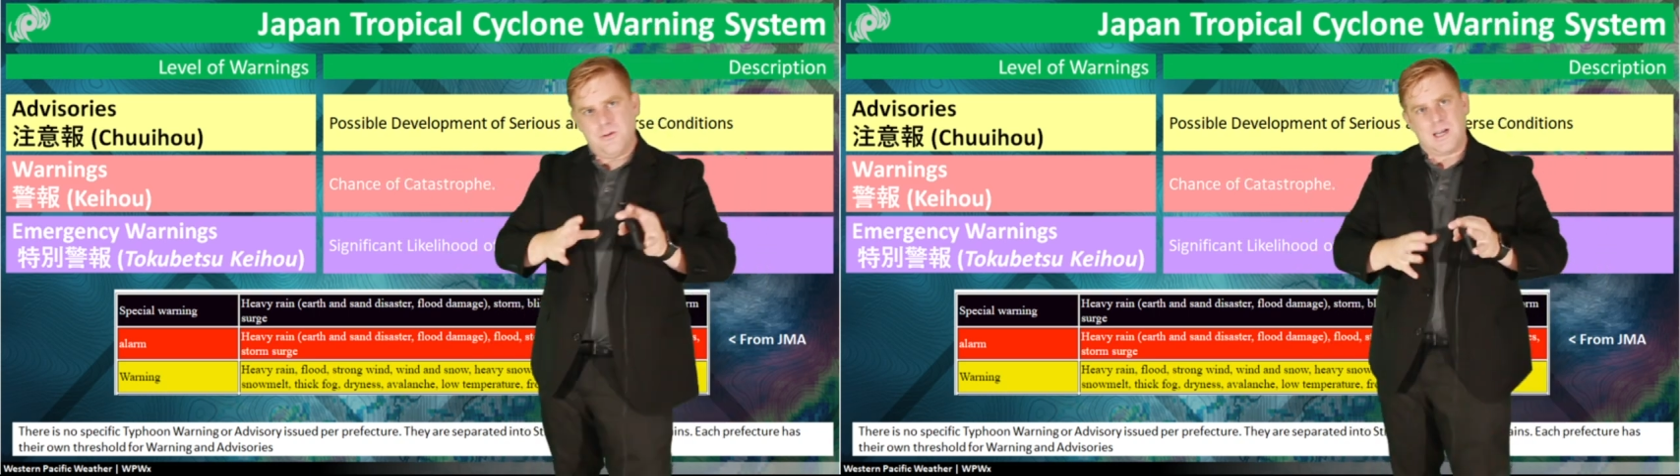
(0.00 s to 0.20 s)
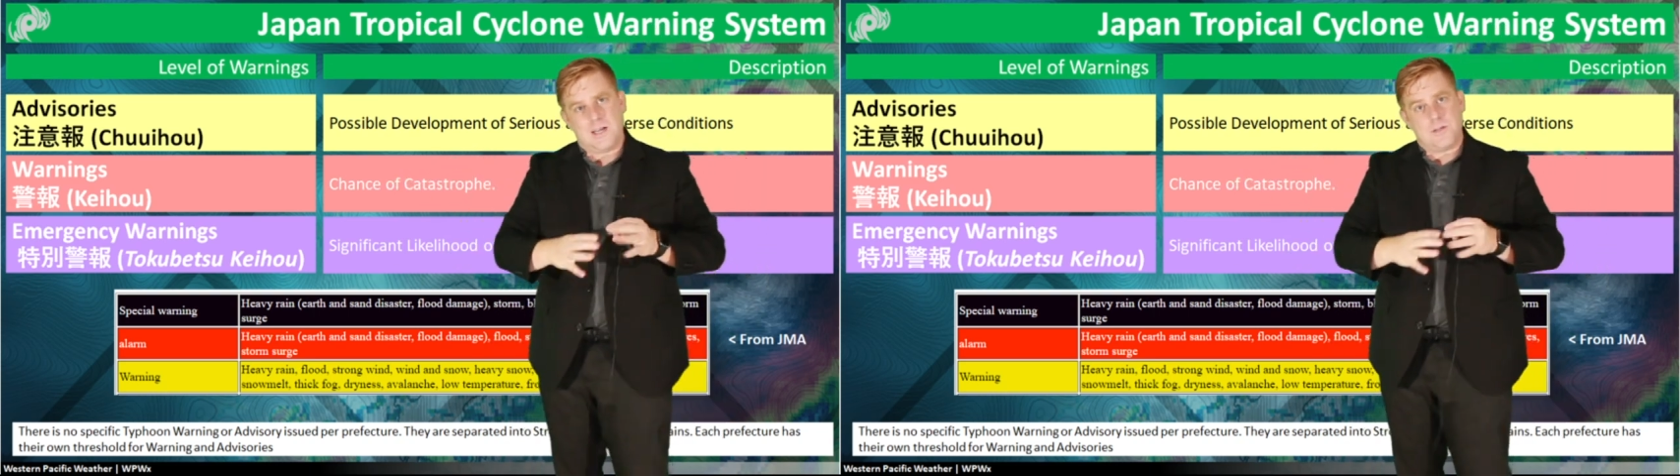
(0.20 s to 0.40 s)

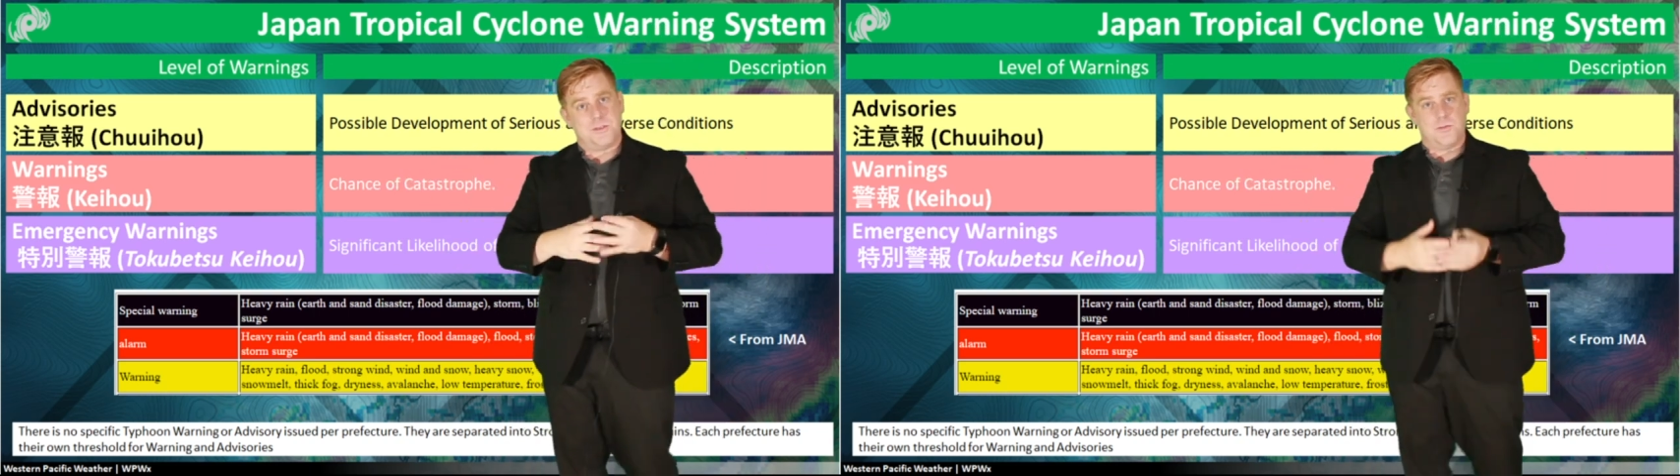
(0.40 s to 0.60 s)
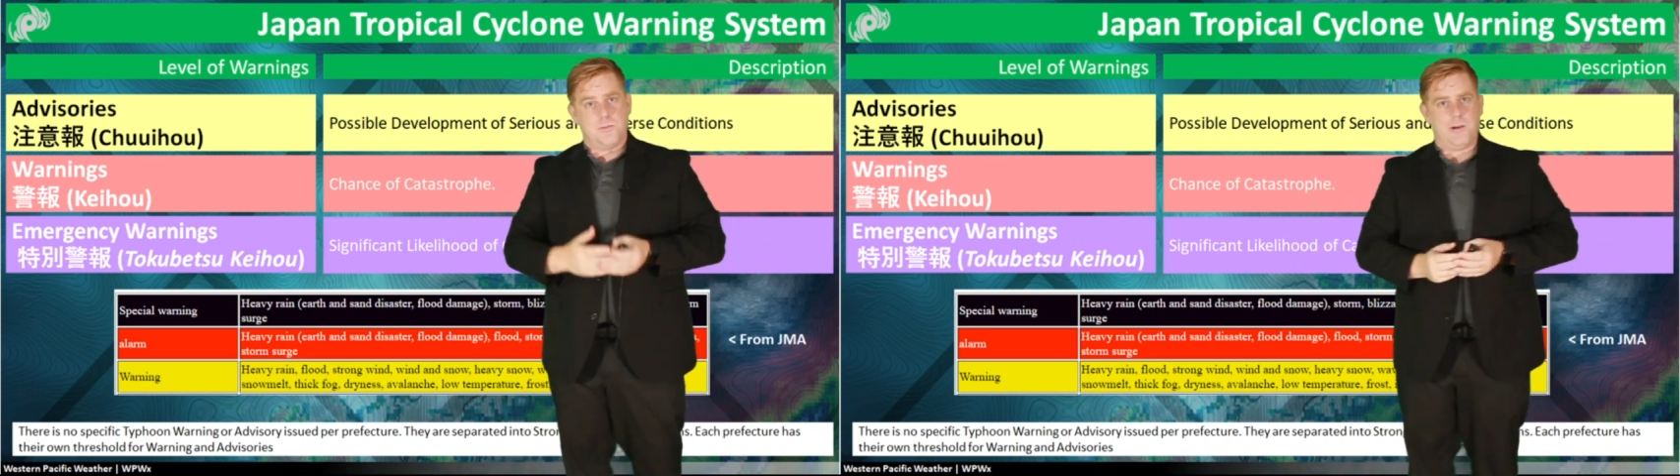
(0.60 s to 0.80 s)
guys what
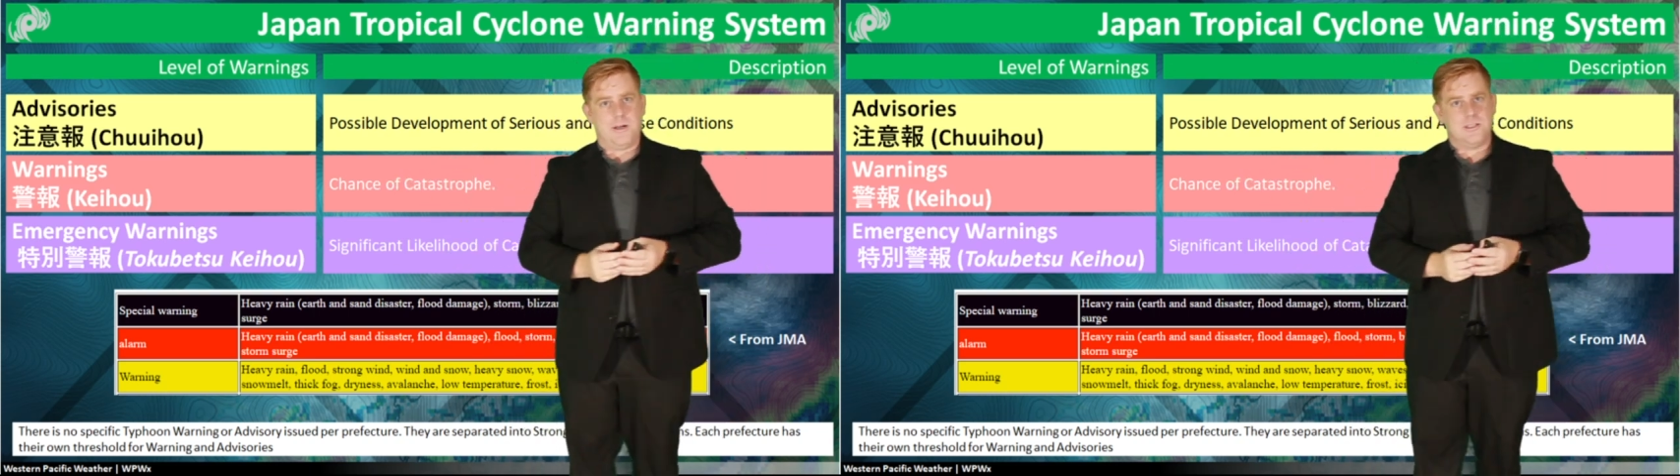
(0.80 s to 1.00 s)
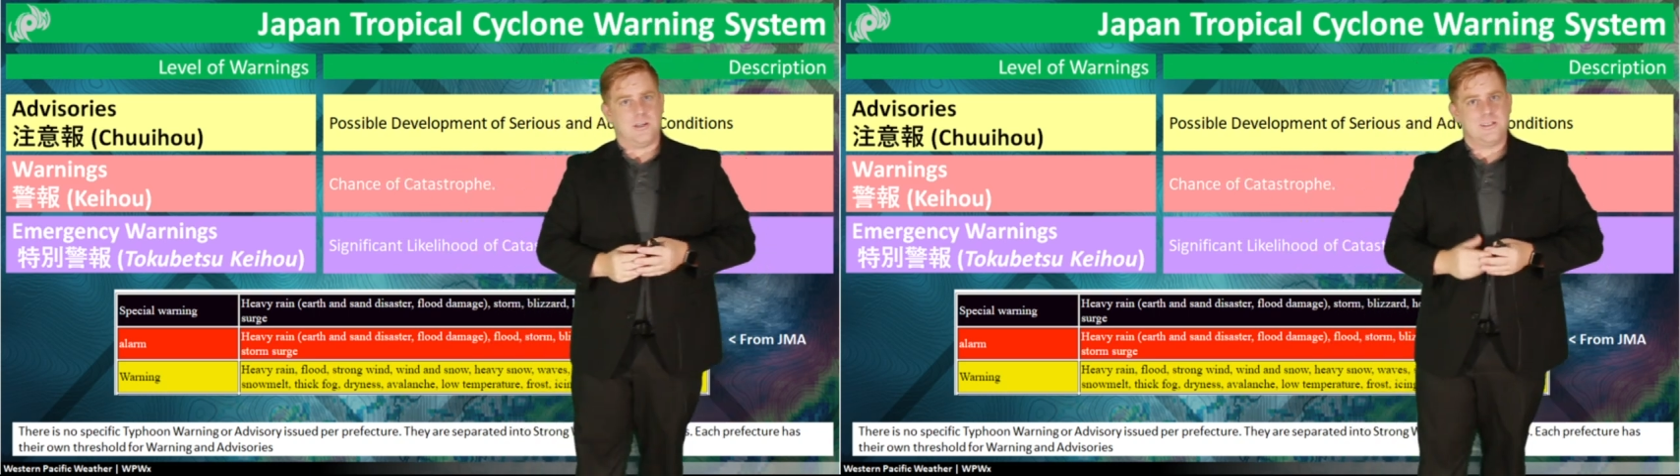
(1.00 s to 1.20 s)
these
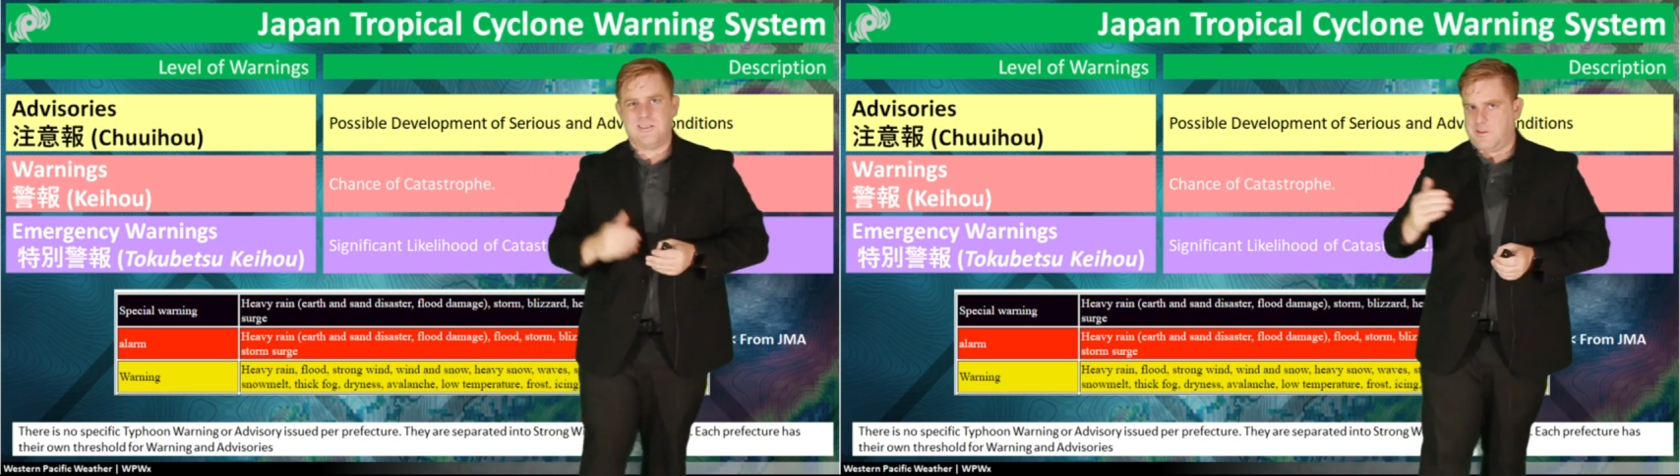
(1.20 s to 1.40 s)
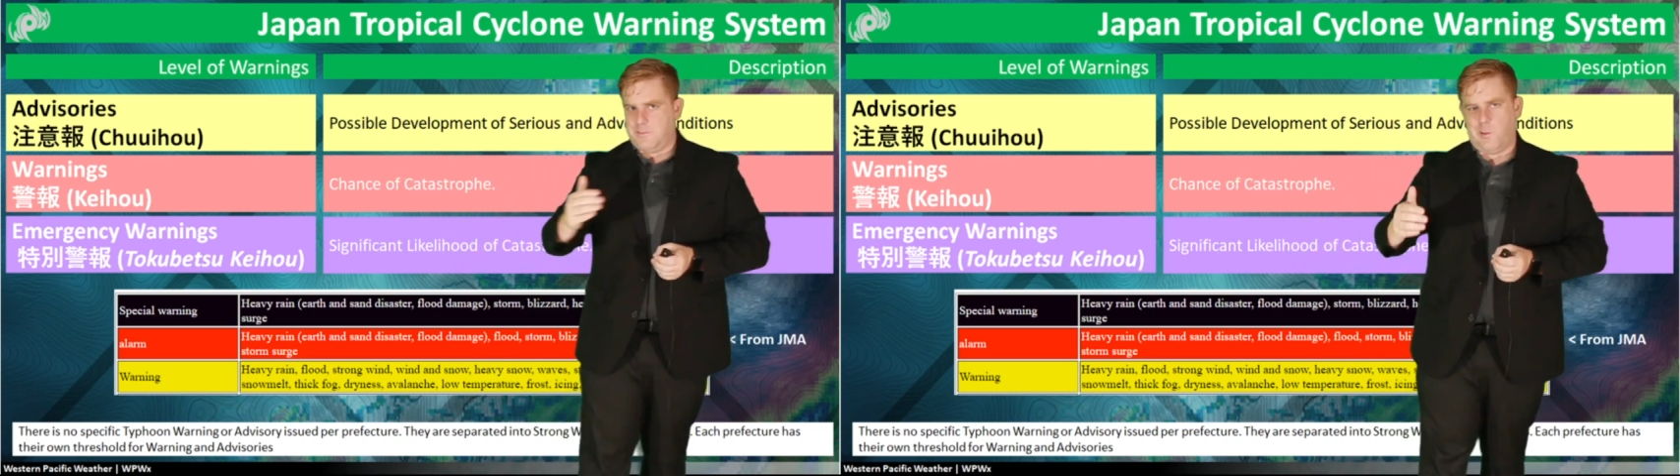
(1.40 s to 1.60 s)
warnings are, because
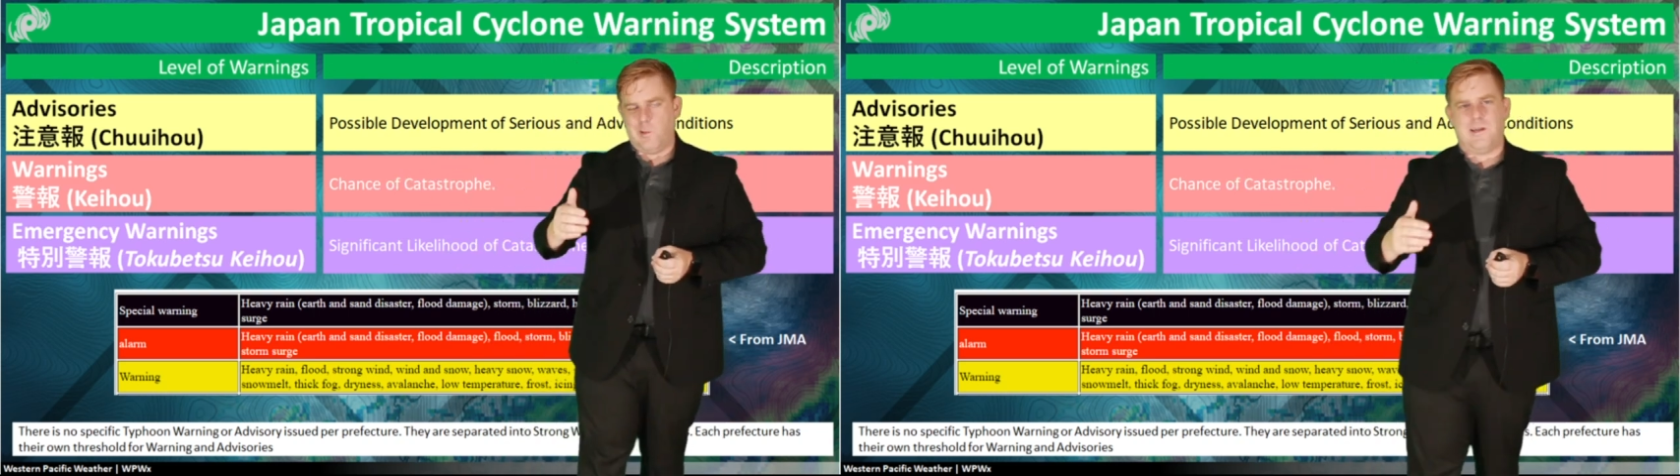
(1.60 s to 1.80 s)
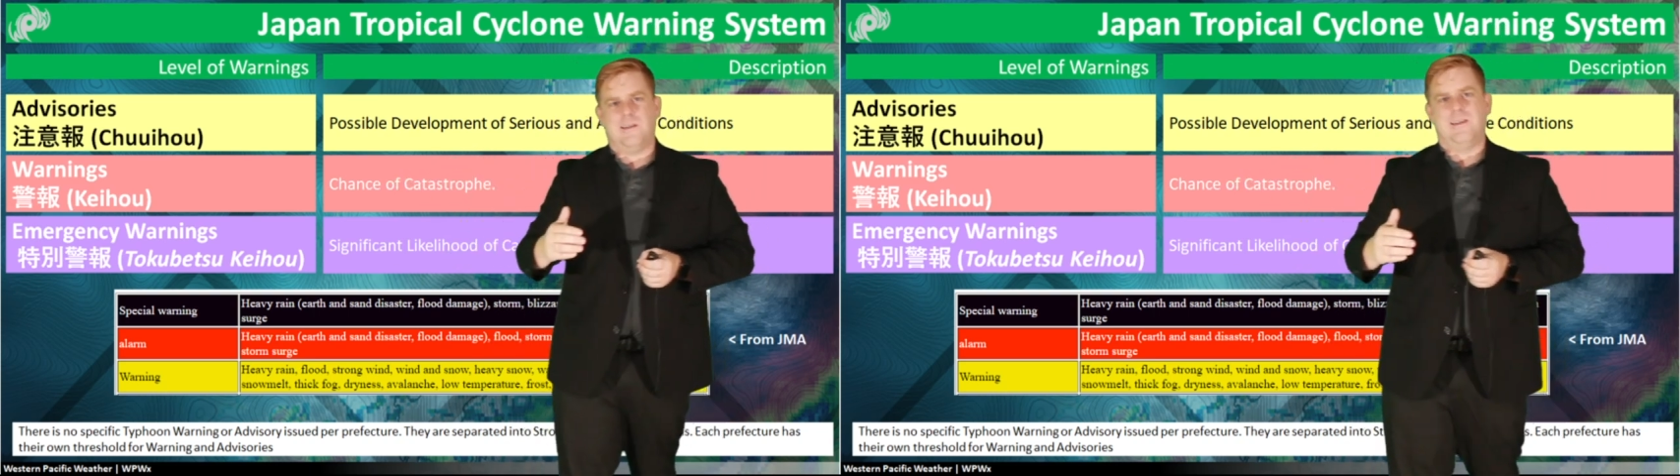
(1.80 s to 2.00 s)
it's
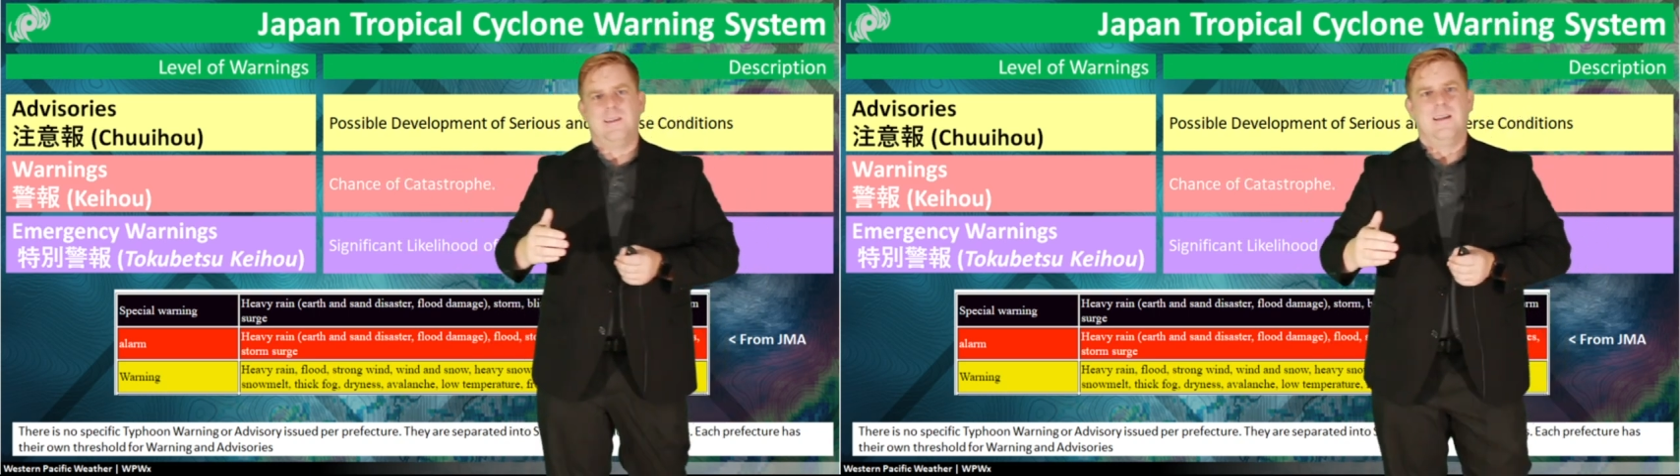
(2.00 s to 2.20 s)
important.